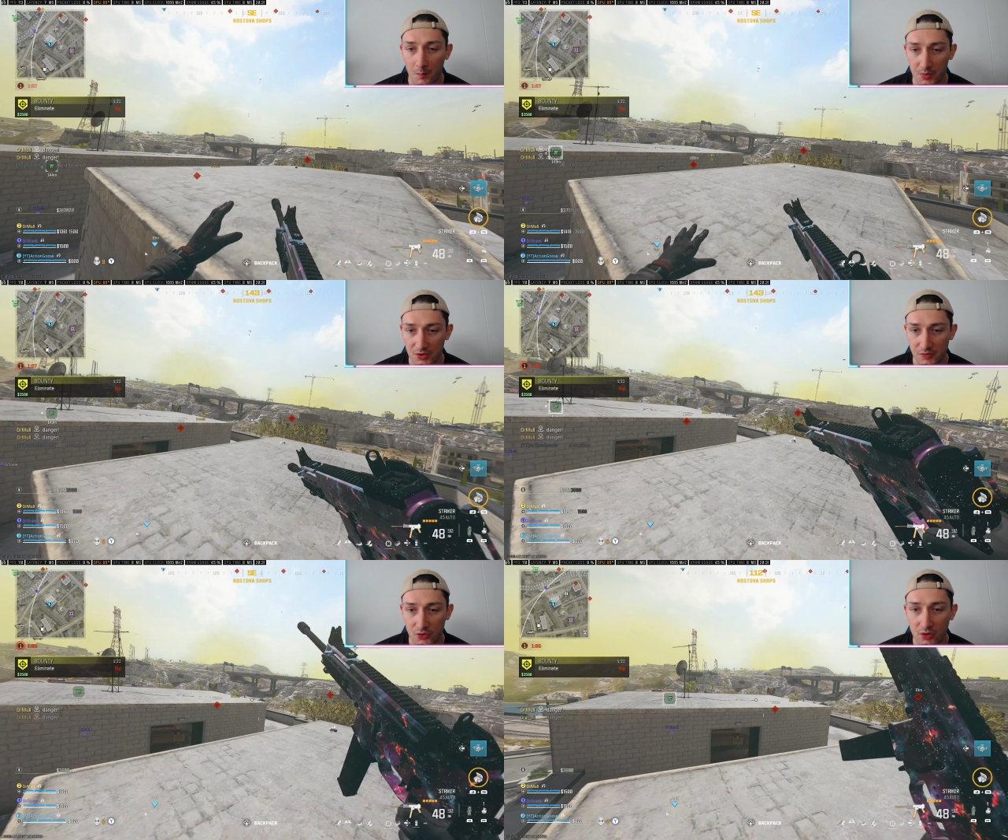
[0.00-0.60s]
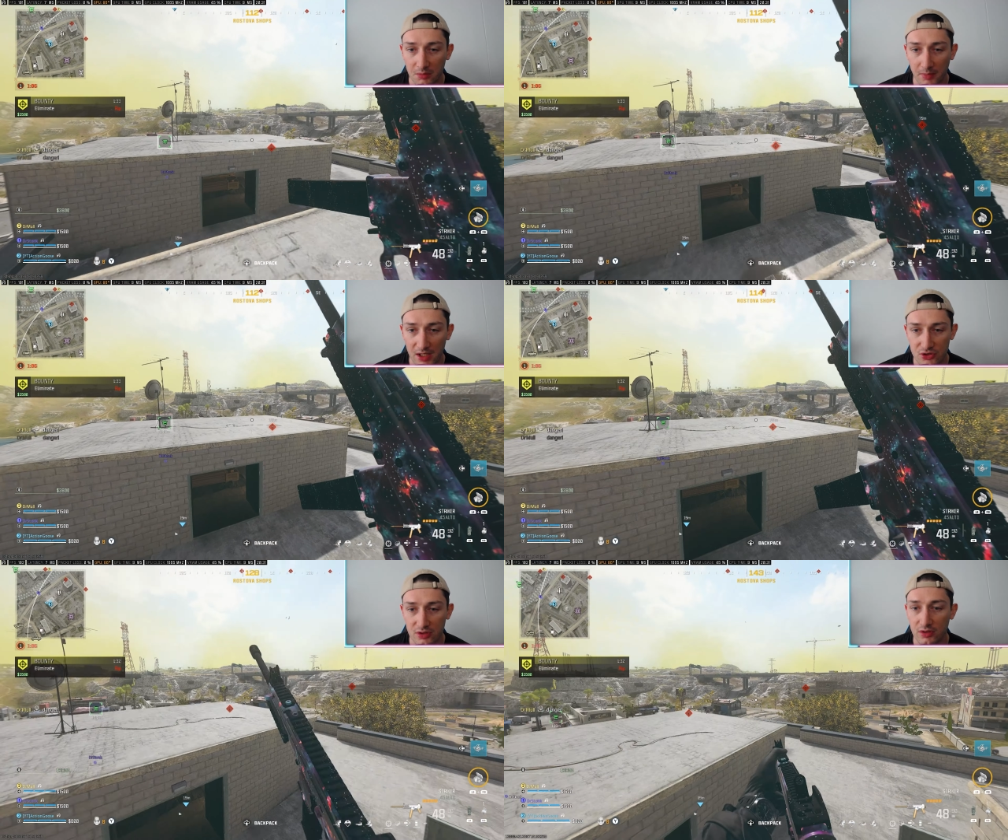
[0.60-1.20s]
Because if you can
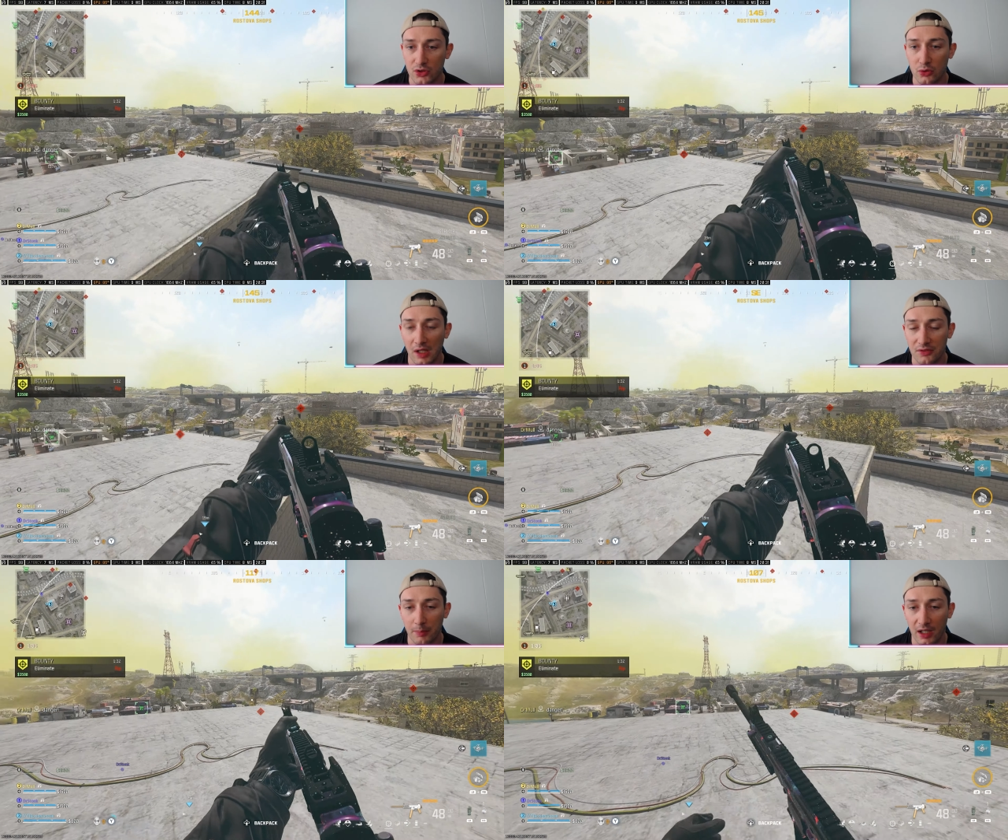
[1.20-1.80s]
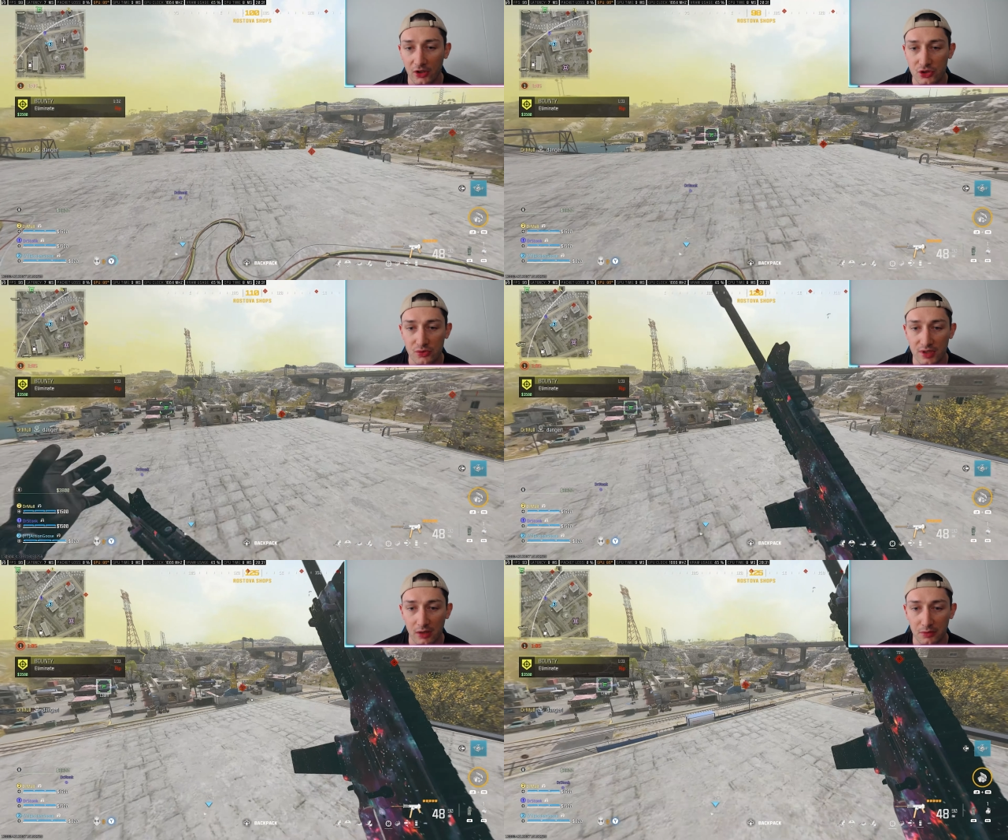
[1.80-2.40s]
imagine, you have to
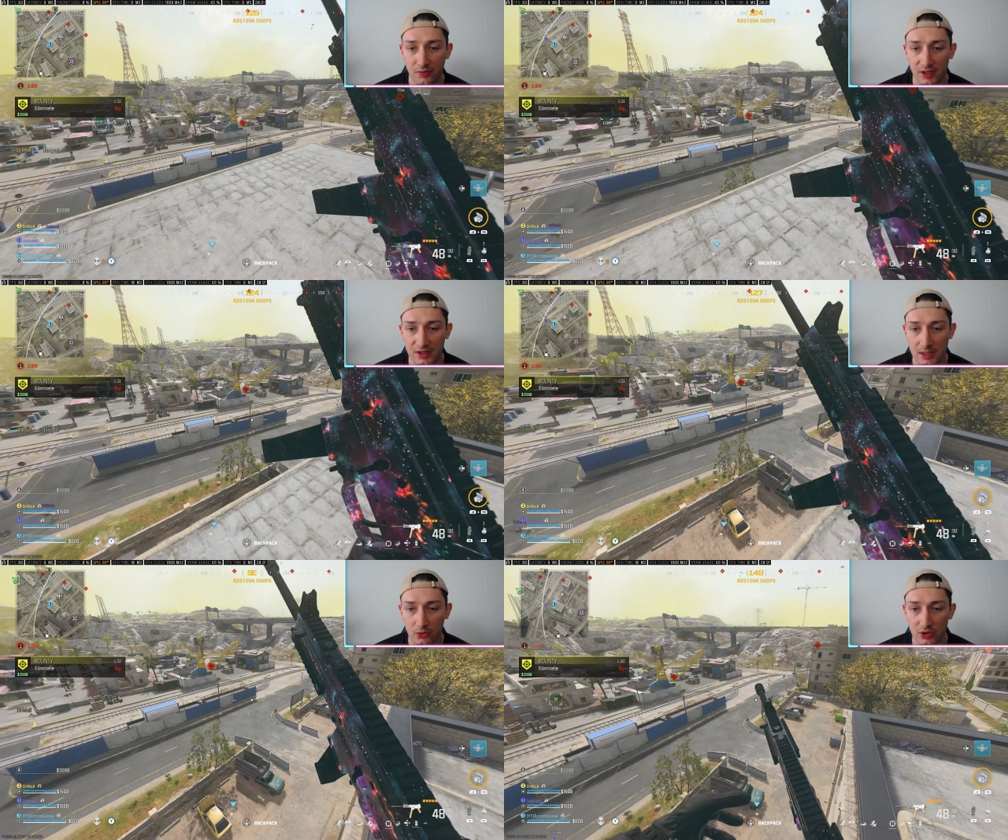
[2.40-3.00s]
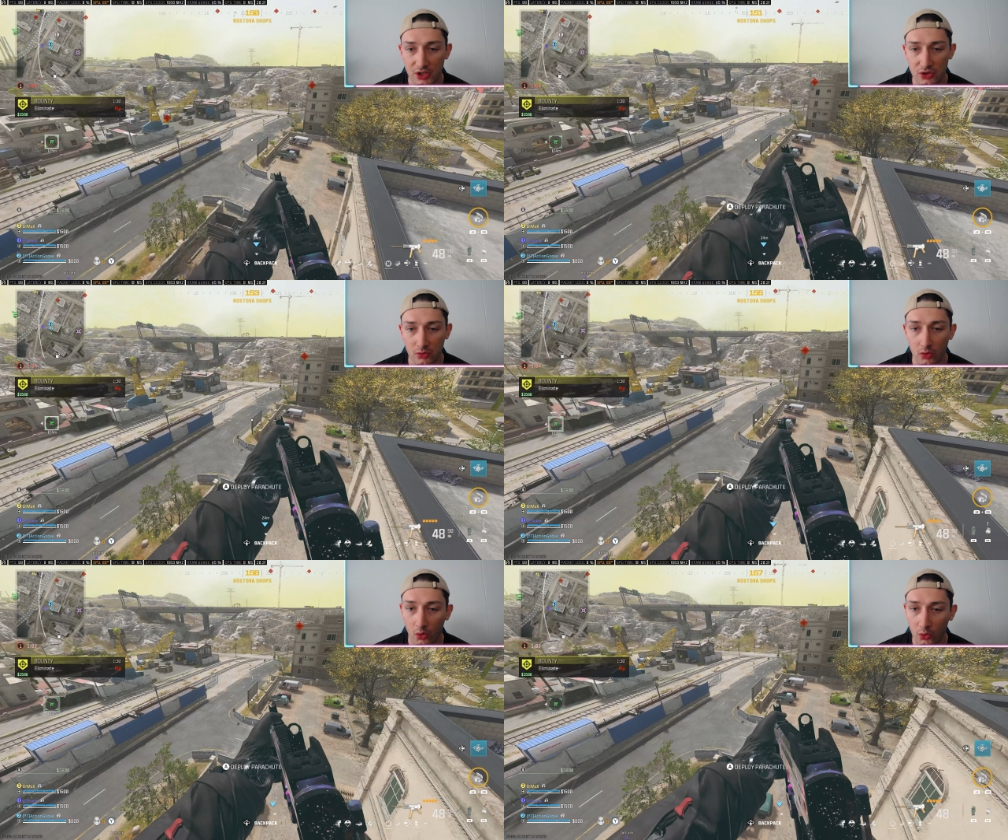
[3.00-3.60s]
parachute down to fight a team underneath
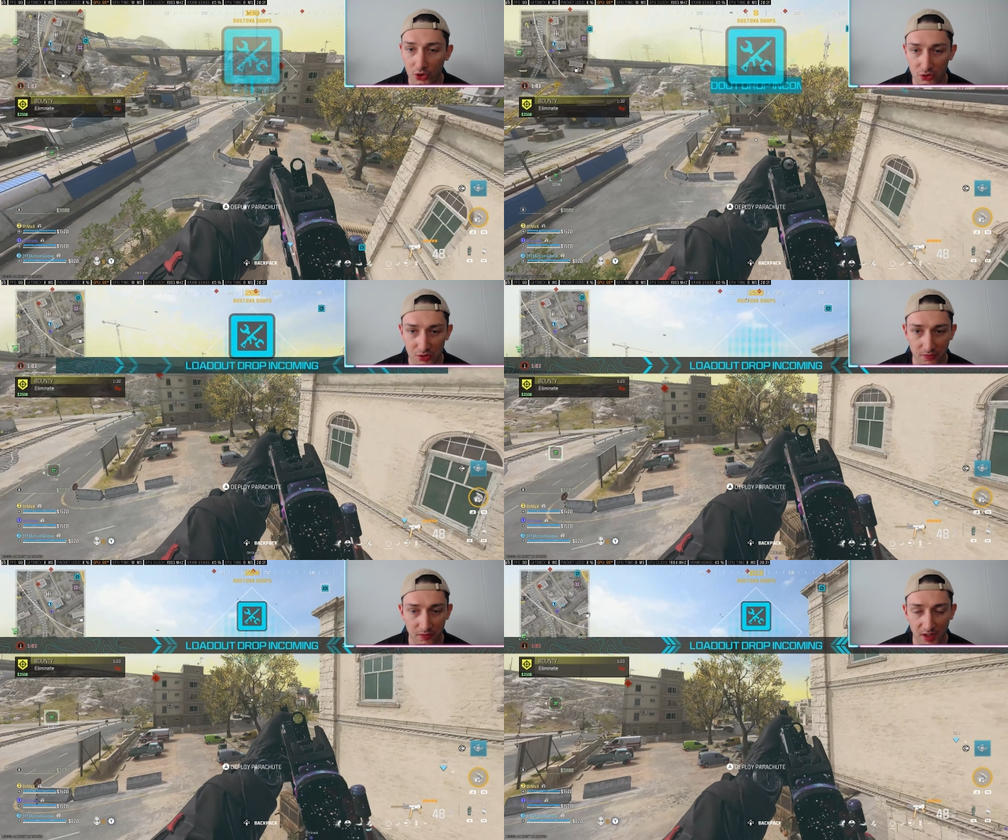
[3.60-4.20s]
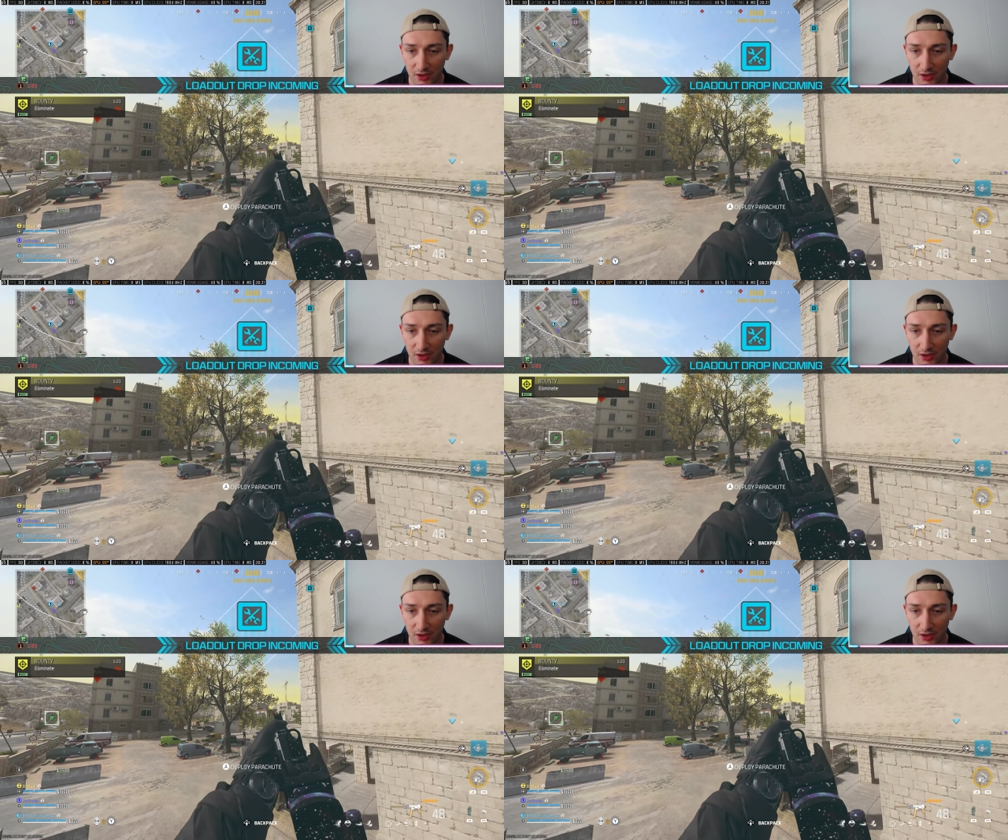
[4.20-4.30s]
you, or you can just fly